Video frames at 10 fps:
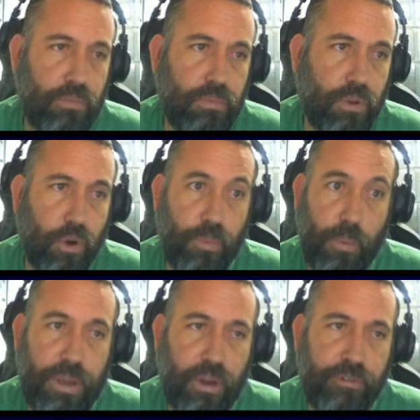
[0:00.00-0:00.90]
learn what we
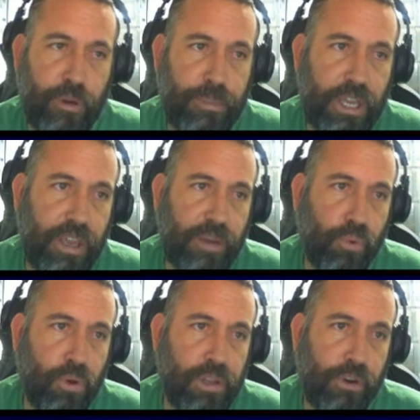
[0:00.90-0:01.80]
could from it, get more
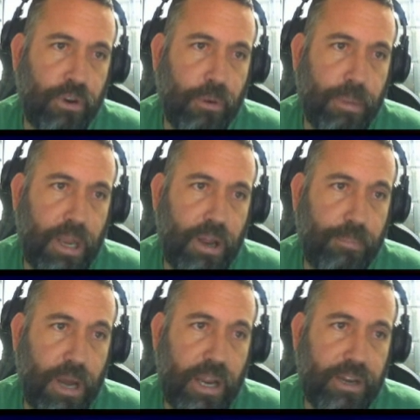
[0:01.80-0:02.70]
clear in our
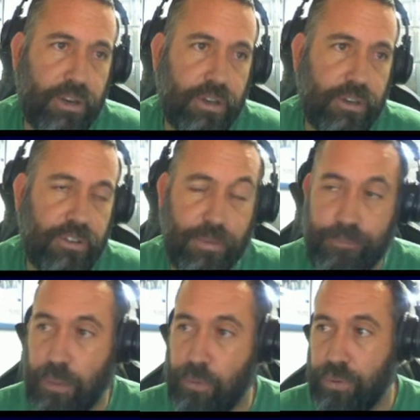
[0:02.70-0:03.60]
mind some
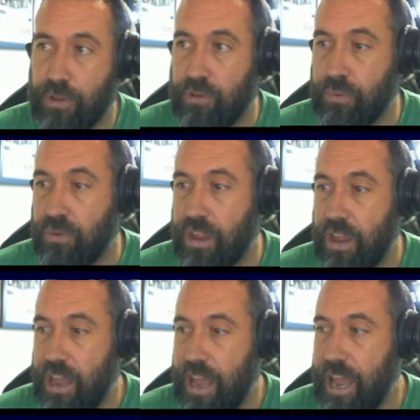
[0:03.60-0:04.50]
bubble principles,
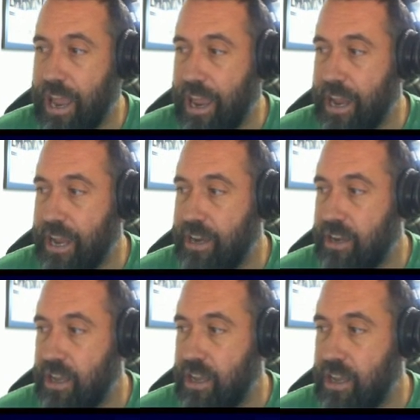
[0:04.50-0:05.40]
and
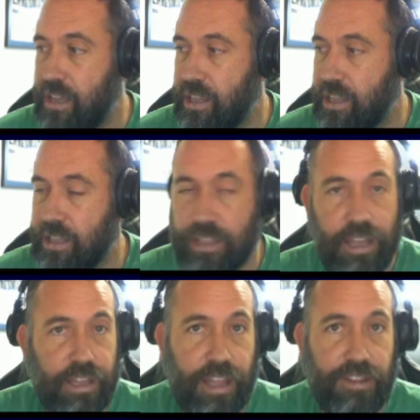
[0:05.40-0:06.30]

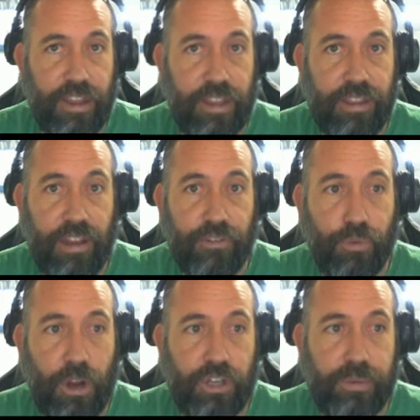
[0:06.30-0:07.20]
that's it. Thanks for
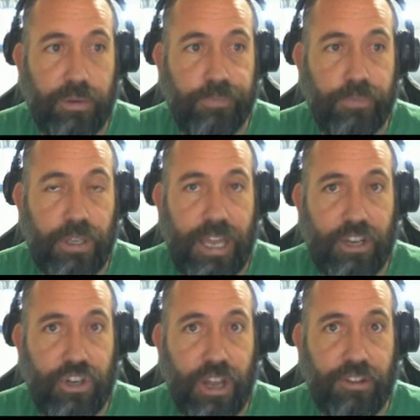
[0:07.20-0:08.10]
watching. Catch
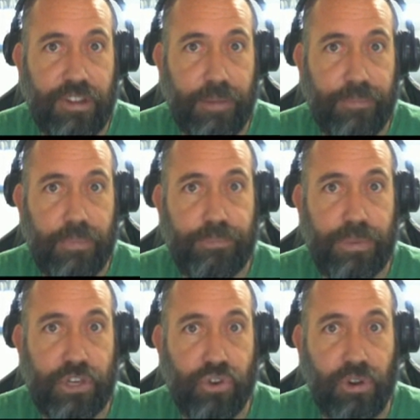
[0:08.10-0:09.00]
you next time. Be
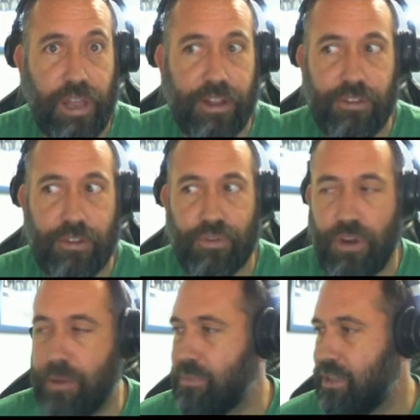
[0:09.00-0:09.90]
sure to like and
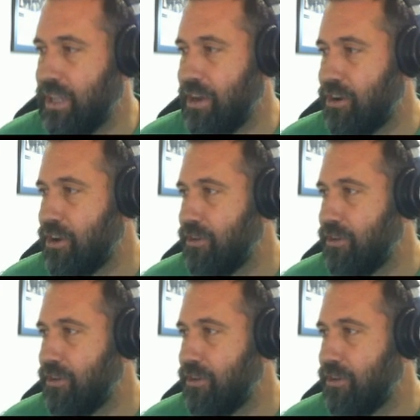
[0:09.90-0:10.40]
subscribe. Later.